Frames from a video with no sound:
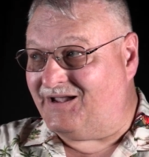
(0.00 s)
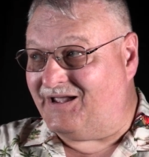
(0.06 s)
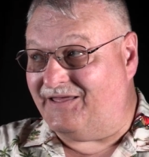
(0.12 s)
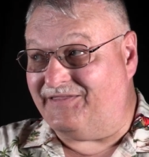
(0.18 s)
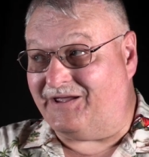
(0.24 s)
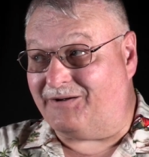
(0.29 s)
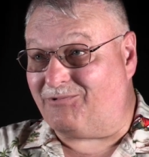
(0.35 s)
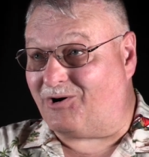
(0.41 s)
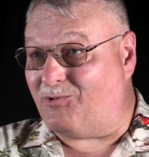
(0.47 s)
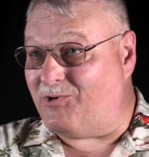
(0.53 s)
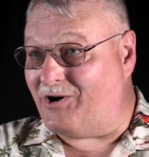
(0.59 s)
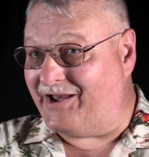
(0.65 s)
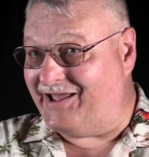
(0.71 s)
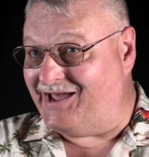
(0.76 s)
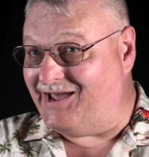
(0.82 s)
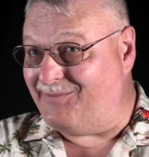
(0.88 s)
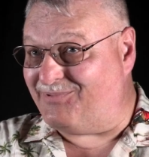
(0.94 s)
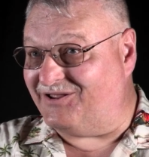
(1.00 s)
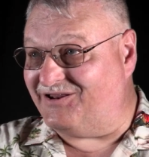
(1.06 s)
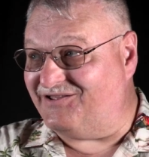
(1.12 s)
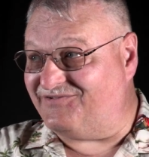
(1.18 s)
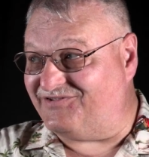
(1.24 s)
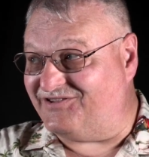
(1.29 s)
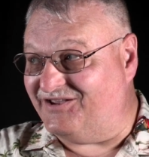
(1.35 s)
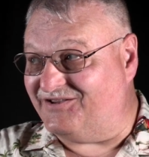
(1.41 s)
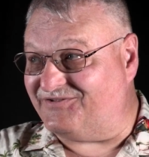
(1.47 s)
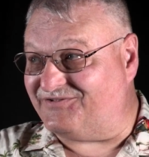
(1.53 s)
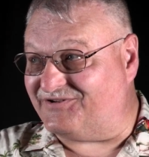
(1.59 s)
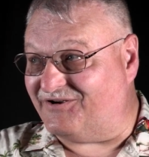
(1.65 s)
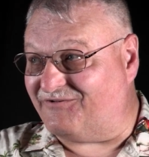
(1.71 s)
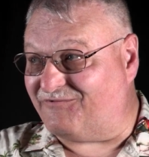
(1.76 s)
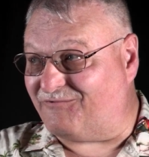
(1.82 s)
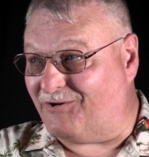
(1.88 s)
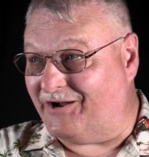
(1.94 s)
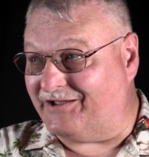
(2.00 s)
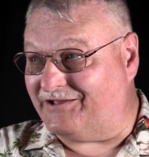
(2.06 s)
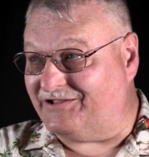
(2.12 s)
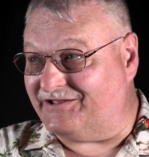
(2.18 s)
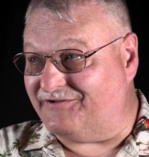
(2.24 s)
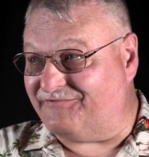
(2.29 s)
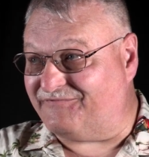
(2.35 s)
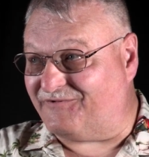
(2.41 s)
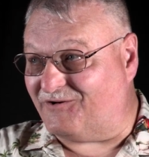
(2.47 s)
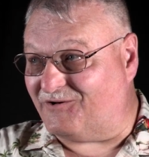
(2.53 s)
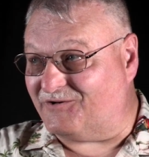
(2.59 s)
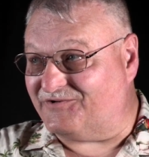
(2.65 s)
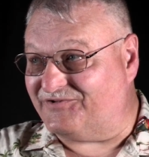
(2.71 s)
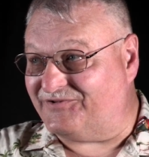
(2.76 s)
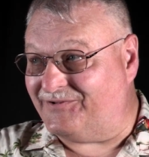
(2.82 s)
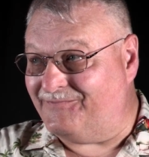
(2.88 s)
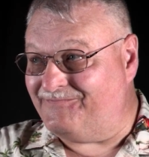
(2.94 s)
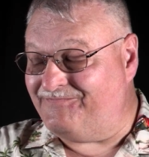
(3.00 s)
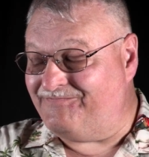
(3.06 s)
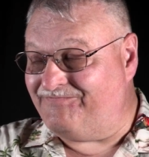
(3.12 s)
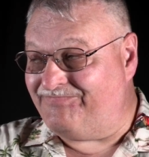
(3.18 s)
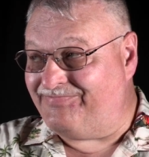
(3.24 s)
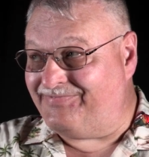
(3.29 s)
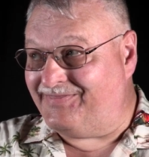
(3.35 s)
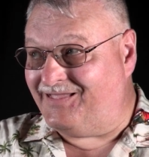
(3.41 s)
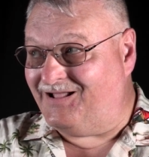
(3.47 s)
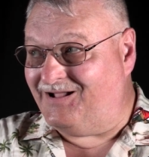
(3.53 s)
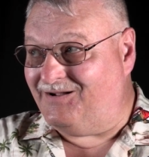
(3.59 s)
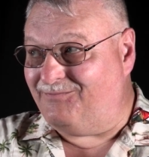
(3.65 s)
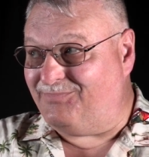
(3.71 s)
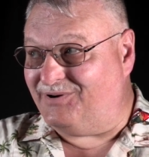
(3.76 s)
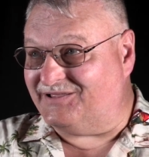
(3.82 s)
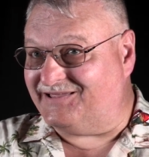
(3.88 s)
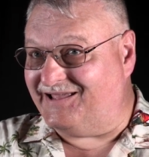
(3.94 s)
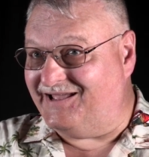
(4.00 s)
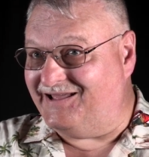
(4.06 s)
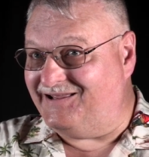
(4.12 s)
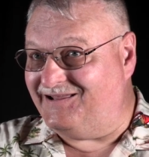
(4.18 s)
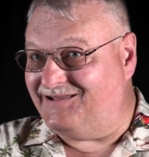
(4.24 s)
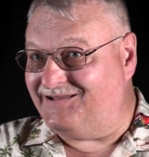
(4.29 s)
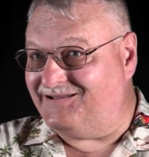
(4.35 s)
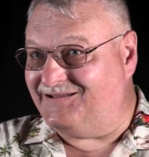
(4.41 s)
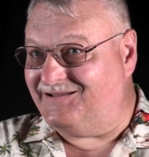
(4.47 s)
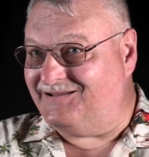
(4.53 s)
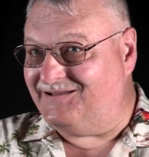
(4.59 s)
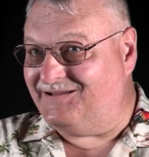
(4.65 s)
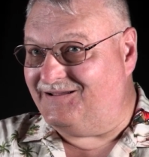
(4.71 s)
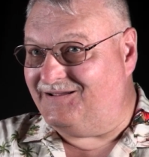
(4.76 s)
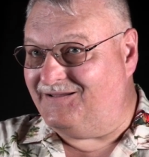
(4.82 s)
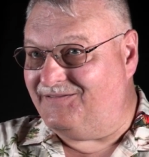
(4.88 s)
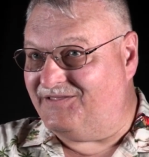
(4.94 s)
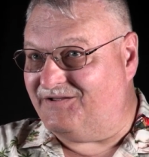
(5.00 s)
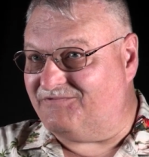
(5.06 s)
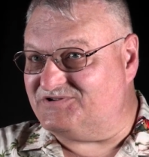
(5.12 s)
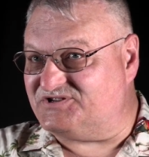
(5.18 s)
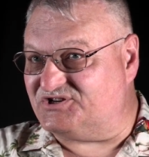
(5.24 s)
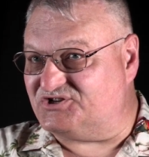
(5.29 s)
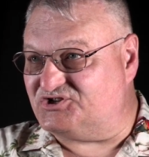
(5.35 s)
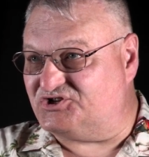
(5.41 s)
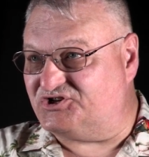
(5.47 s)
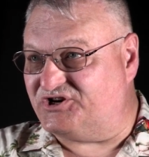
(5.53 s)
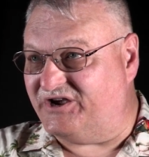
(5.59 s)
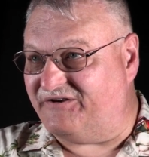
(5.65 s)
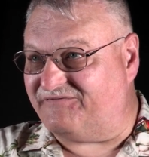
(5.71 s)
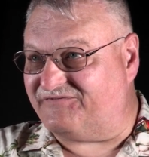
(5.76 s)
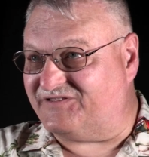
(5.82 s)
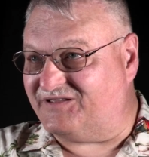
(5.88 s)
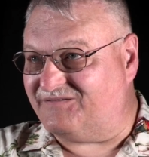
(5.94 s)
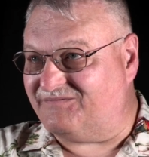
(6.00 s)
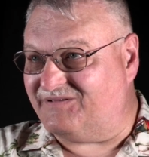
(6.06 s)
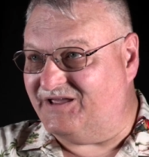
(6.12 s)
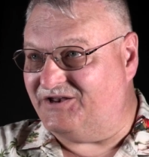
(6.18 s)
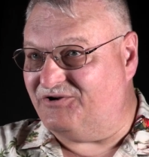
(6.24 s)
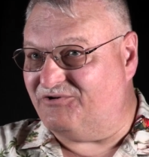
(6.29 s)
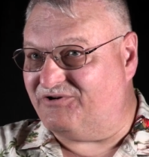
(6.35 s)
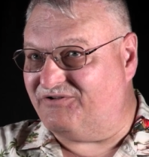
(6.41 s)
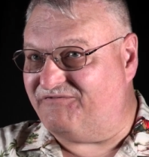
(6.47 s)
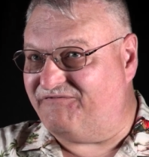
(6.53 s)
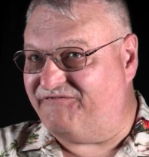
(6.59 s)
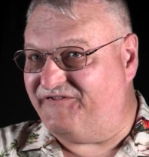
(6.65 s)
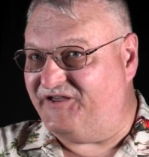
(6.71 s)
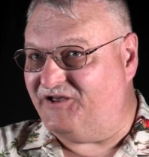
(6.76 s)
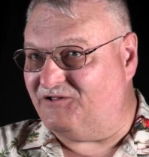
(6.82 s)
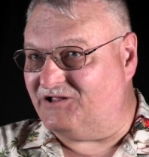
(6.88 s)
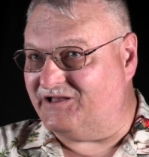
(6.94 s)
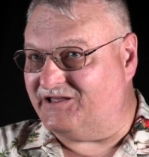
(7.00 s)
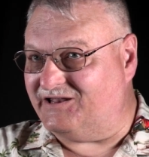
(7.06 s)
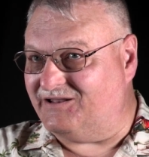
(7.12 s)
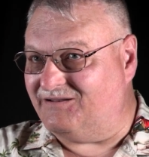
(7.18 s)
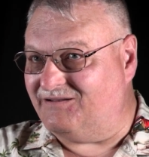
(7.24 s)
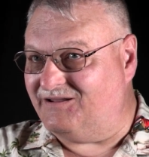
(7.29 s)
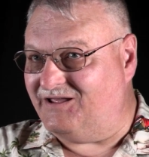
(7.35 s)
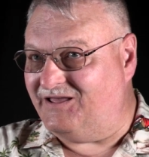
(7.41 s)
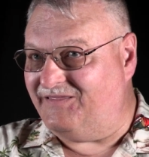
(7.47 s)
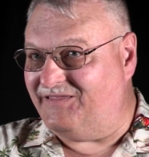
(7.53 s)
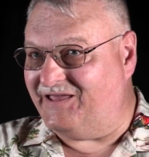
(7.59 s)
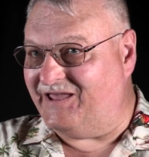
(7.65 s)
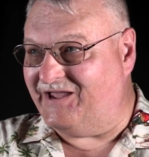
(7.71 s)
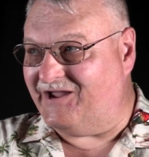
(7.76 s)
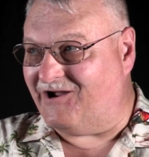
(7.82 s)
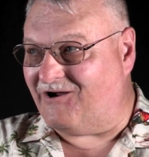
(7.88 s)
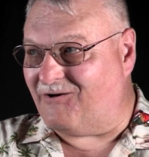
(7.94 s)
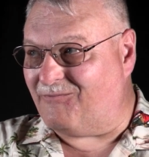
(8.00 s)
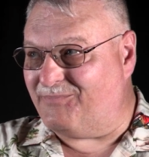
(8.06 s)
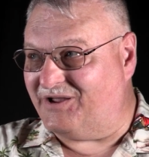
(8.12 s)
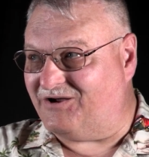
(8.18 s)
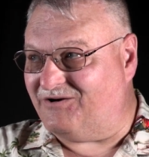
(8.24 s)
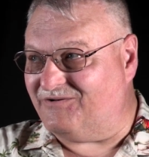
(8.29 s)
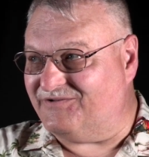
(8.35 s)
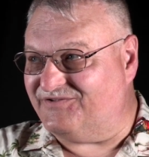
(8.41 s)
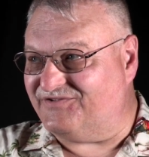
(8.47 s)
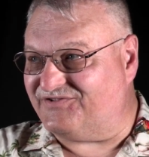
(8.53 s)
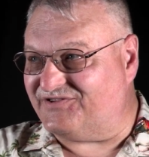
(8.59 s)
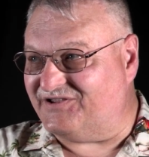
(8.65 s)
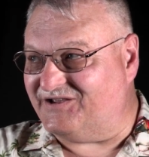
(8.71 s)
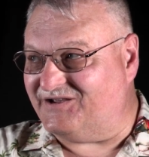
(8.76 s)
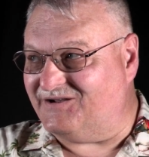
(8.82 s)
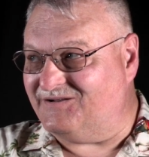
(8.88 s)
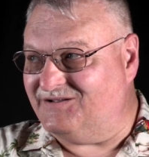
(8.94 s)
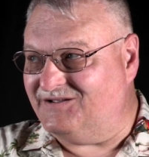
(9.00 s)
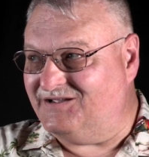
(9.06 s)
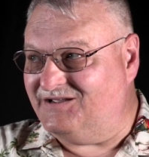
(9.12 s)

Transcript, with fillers: and they were quite happy to see us there, frankly, at first. Mm-hmm. But then there was a shift, and you could feel it in the air, because uh,